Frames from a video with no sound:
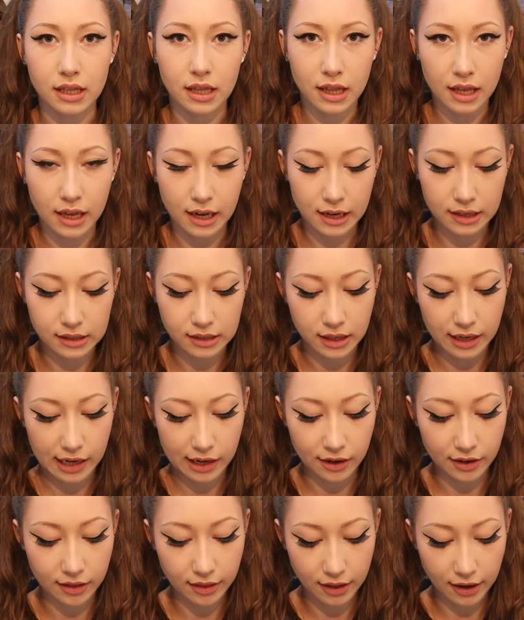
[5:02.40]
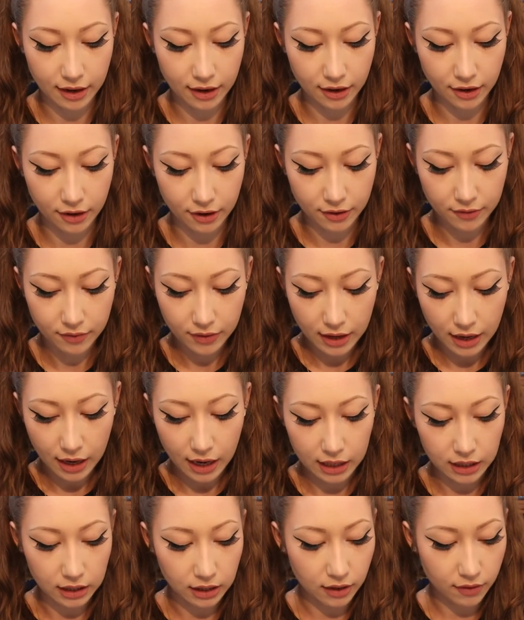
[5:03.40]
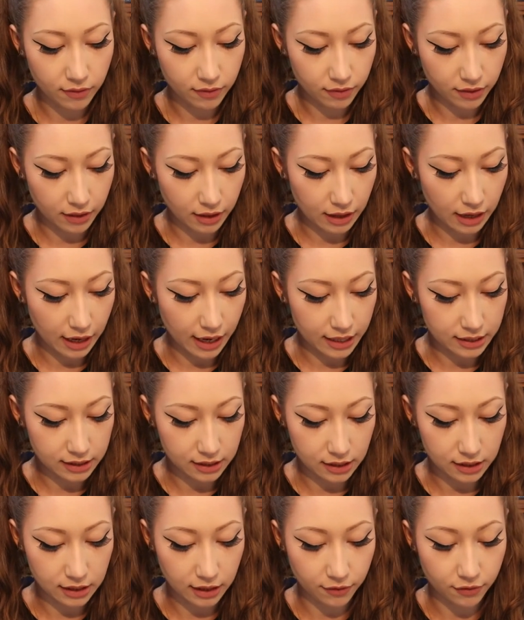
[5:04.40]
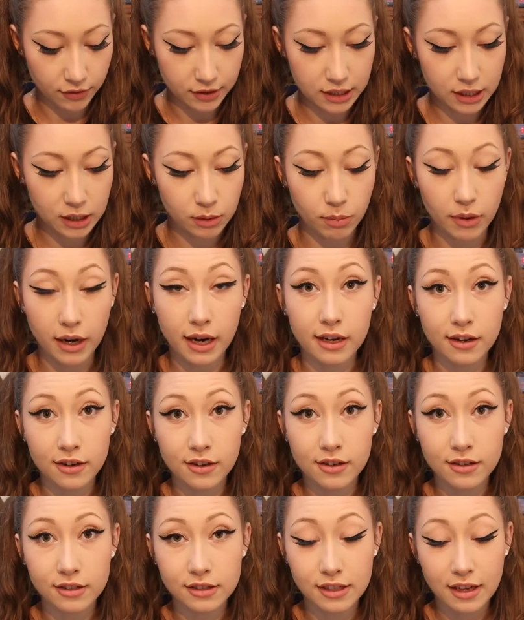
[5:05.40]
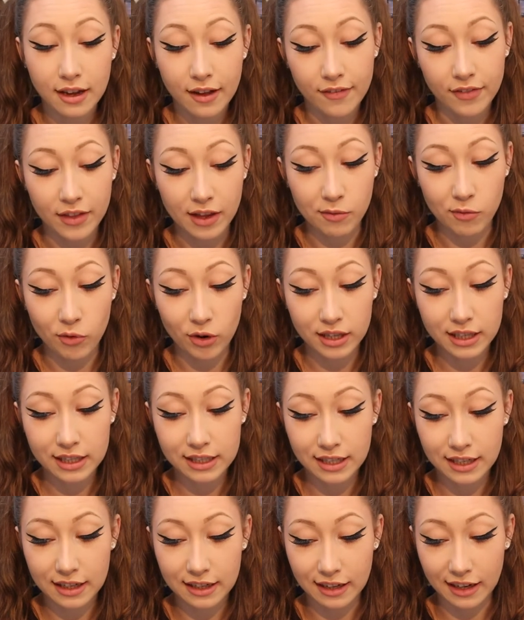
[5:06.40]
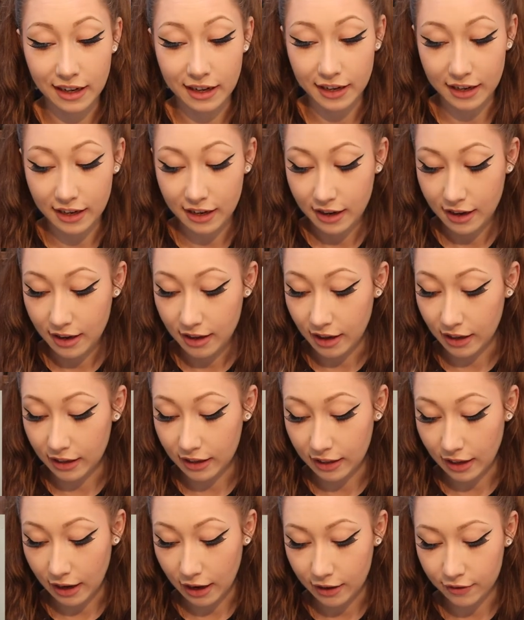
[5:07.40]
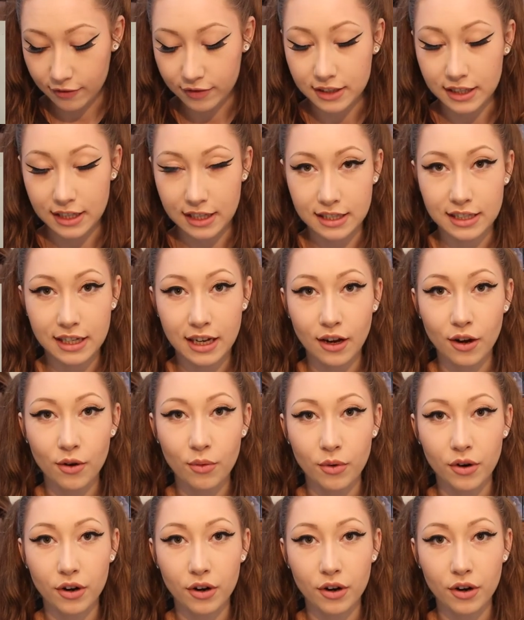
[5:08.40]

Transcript: and things here and there. I love that it has the different spiders. They really did like a lot of detail